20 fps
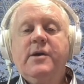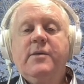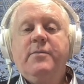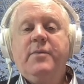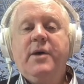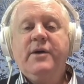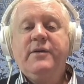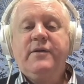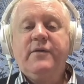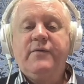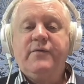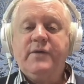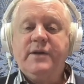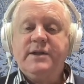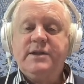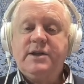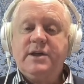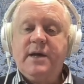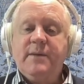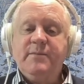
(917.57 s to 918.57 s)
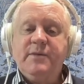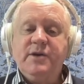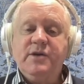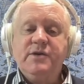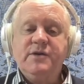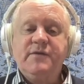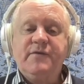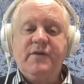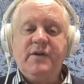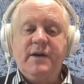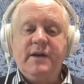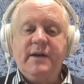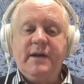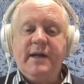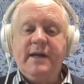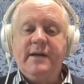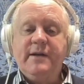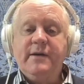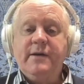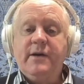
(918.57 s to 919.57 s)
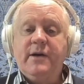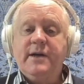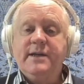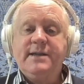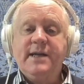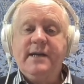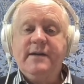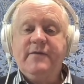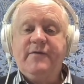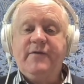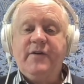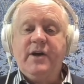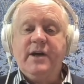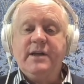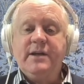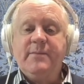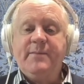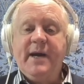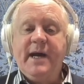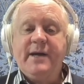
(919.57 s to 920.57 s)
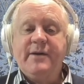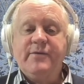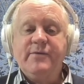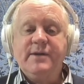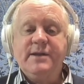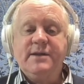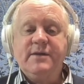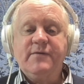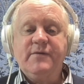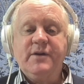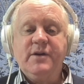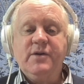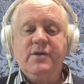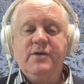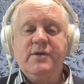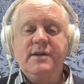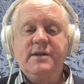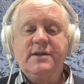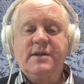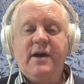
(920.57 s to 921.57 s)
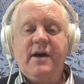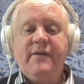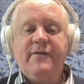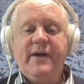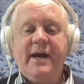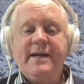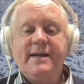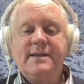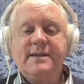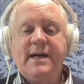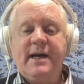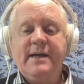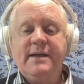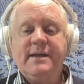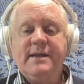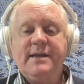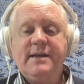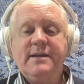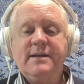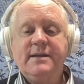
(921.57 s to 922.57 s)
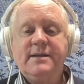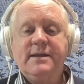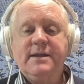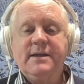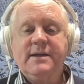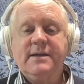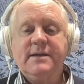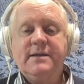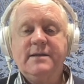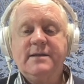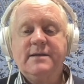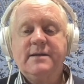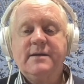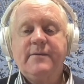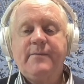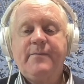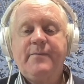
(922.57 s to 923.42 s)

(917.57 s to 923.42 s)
both of which can be useful in identifying the boundaries of the units I have annotated in the tiers.